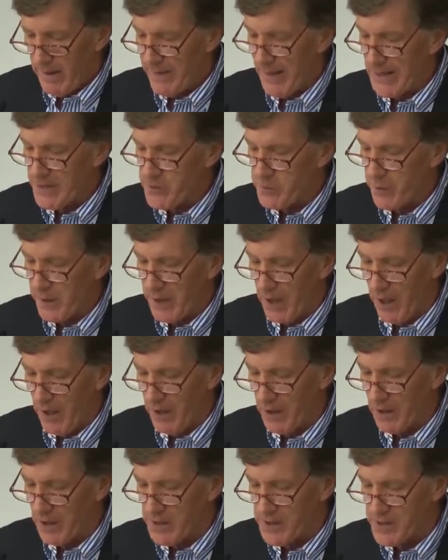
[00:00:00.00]
that's
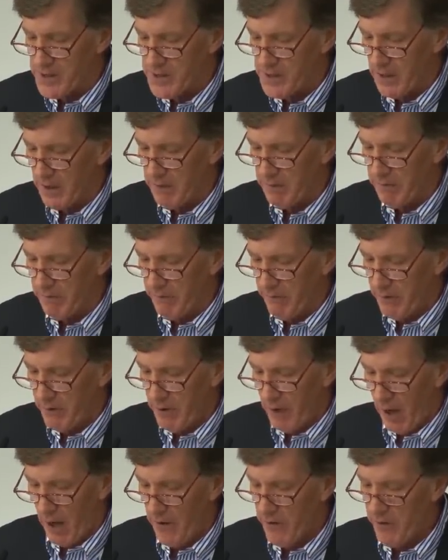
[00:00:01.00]
regardless of
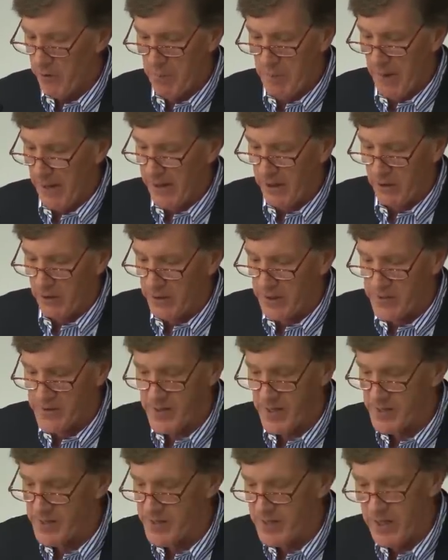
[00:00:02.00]
other medical
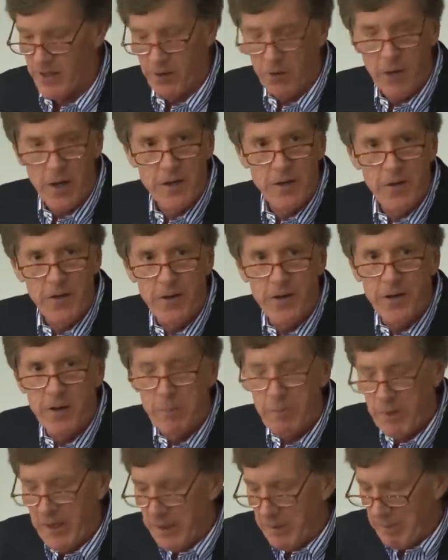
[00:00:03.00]
necessity criteria
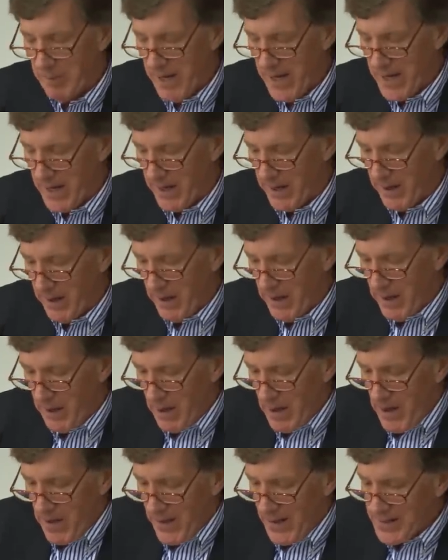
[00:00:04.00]
being met.
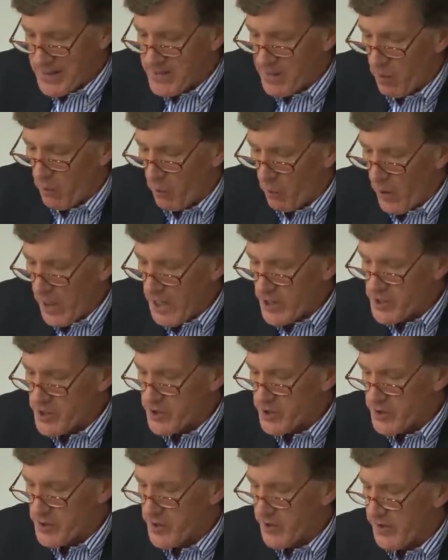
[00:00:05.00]
That's
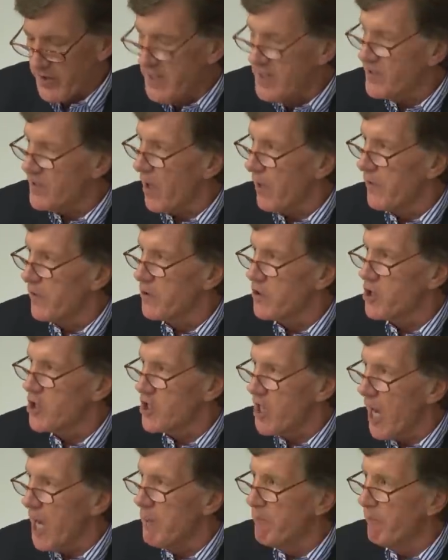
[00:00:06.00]
outrageous. And these other
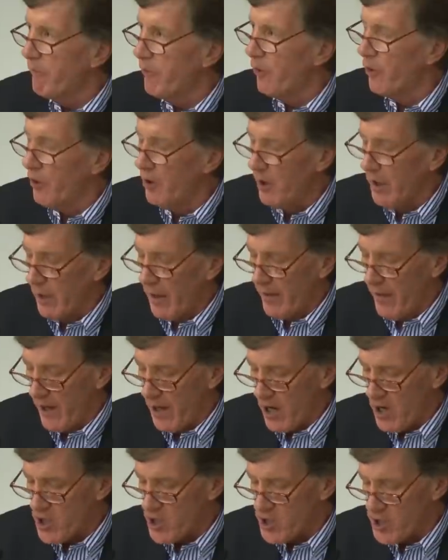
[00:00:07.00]
shameful, and they
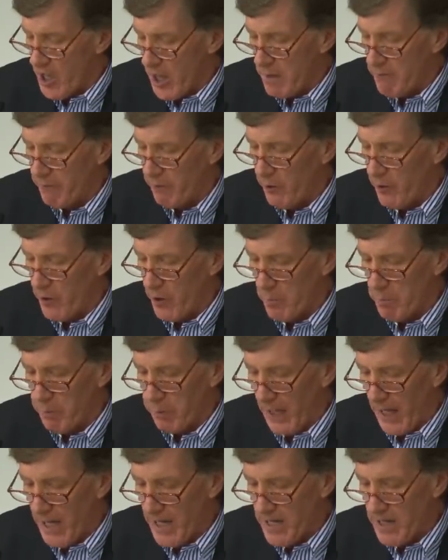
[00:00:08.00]
are shameful, they're
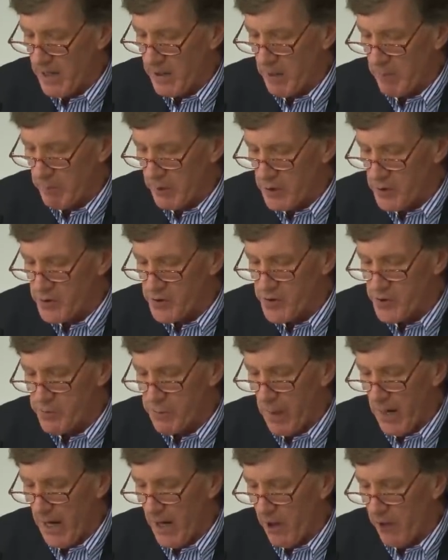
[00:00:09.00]
blatant abuses
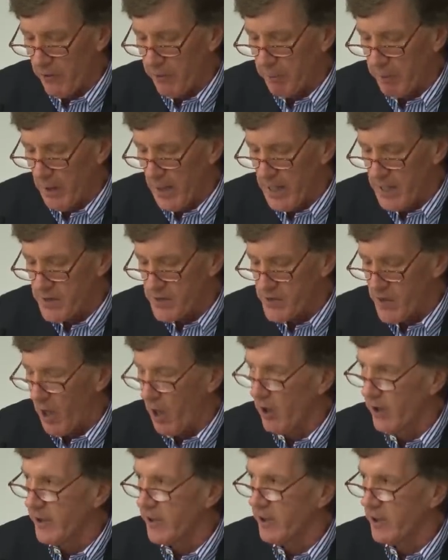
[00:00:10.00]
by health plans
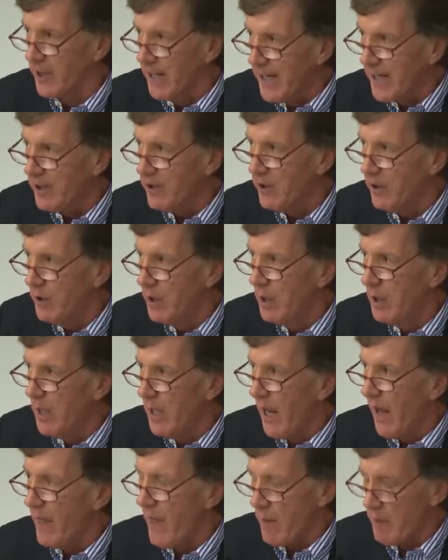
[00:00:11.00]
are illegal
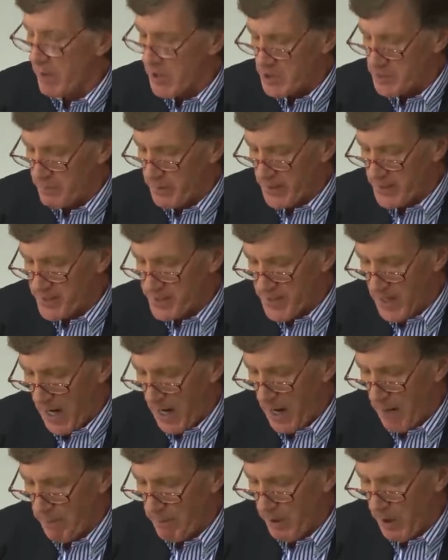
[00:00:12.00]
and they must be
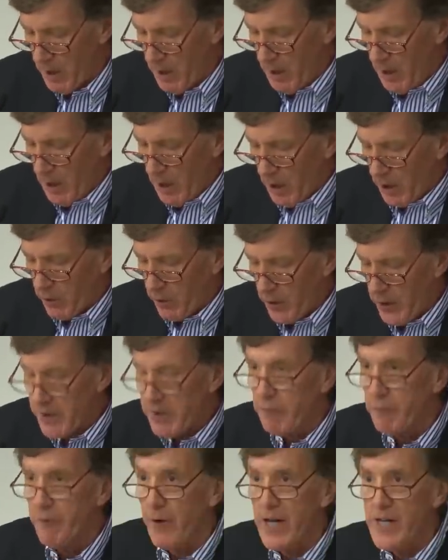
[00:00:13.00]
stopped. According
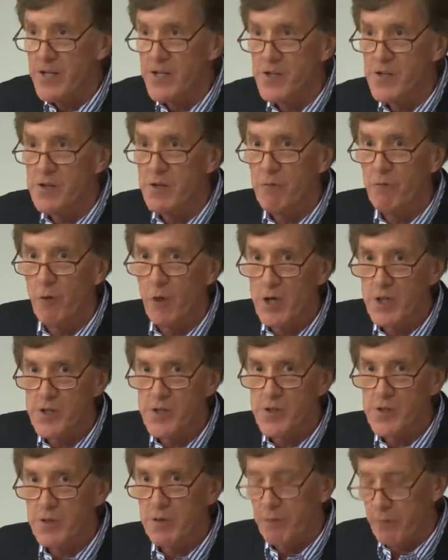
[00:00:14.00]
to Faces and
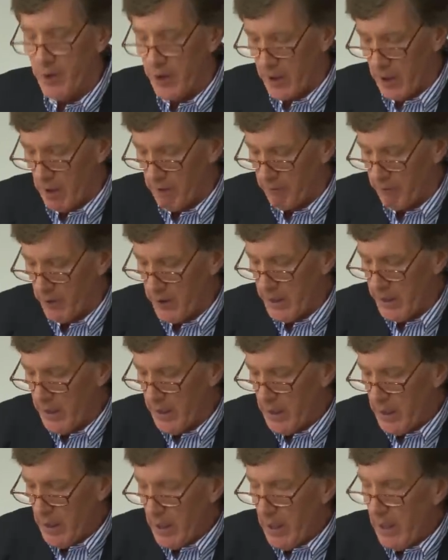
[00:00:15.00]
Voices of Recovery
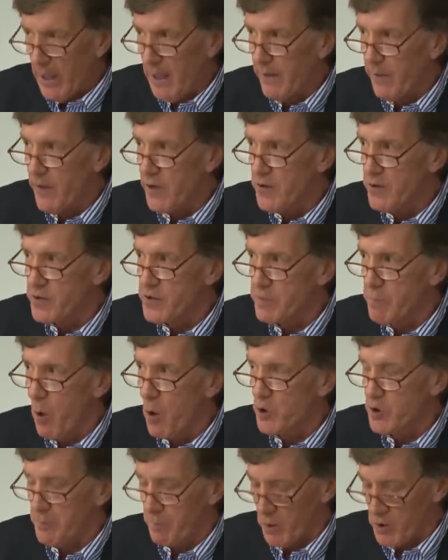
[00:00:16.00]
and their
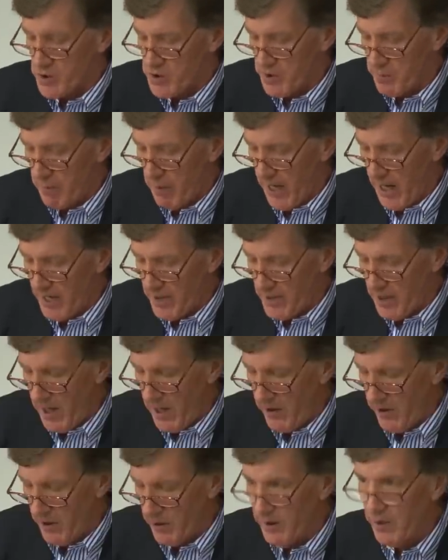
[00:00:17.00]
spokesperson, Pat
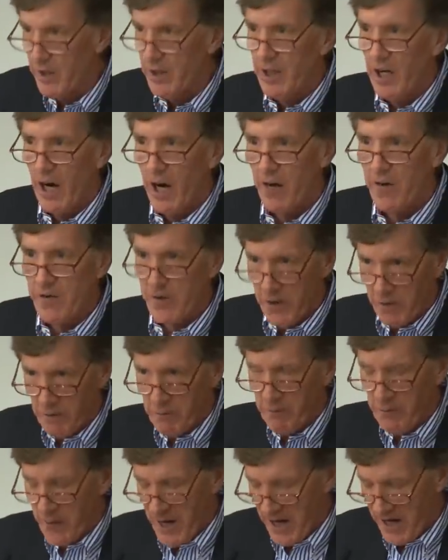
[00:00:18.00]
Taylor, our dear
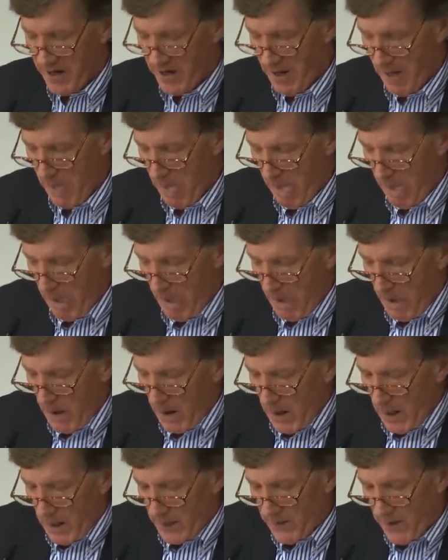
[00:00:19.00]
friend,
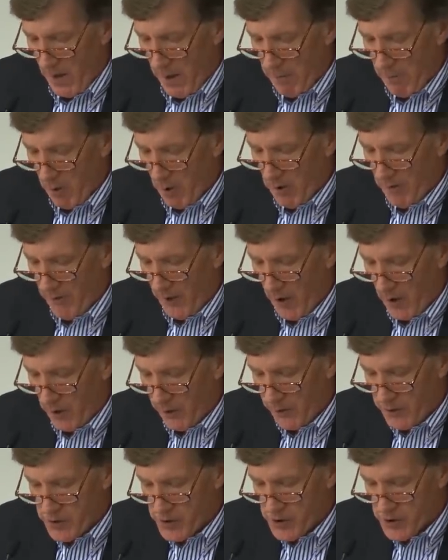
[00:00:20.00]
a number of
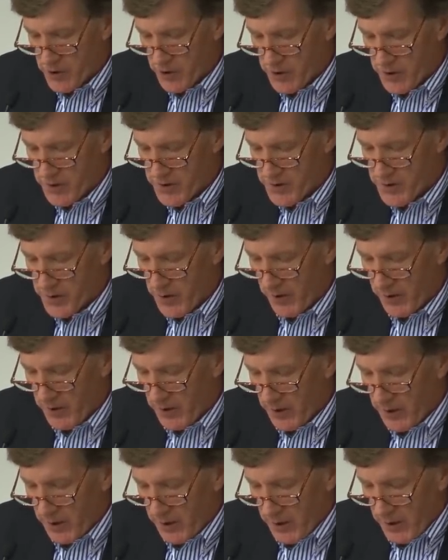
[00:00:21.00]
health insurance
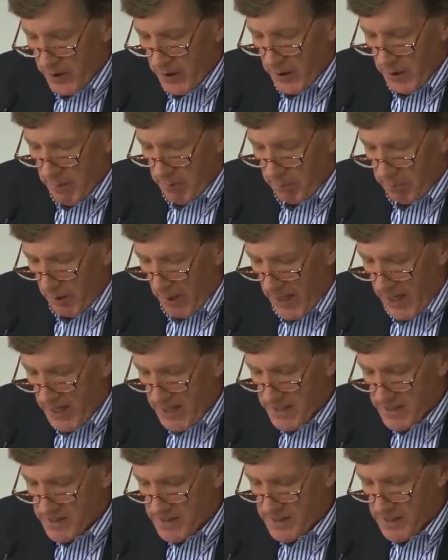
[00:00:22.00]

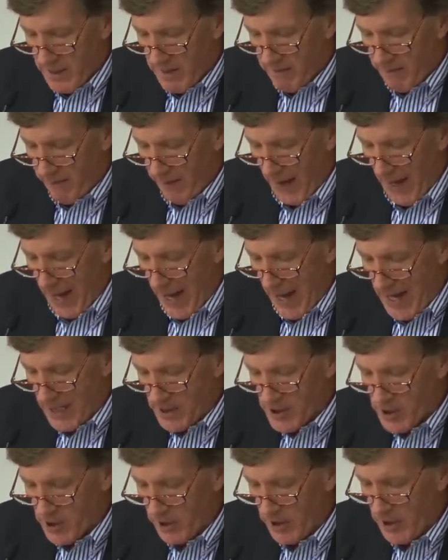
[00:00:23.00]
plans have
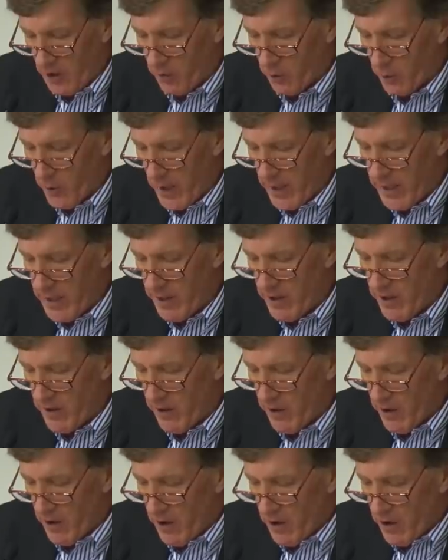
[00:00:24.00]
actually
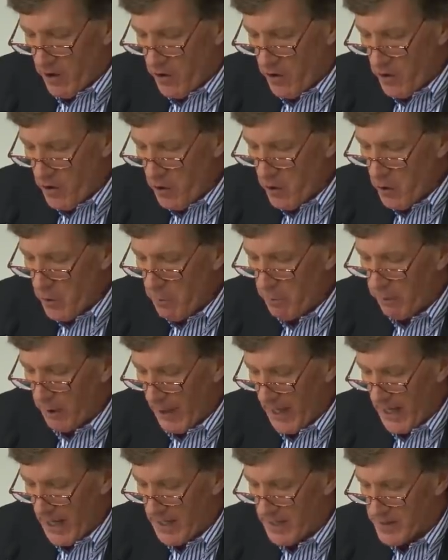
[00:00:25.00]
created new
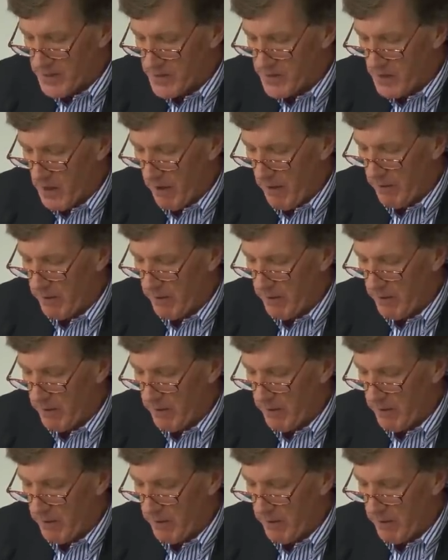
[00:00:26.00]
plans,